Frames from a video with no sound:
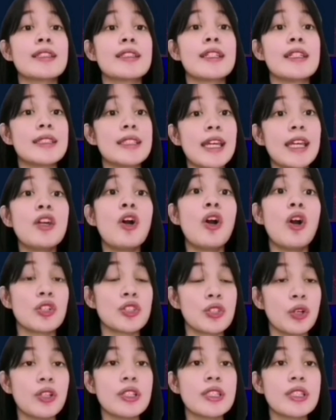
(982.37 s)
Salcedo
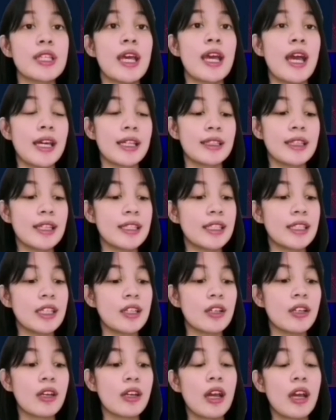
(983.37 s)
auctions at the
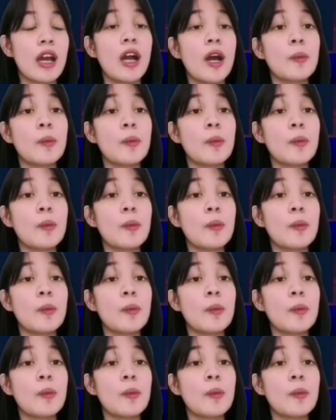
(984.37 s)
year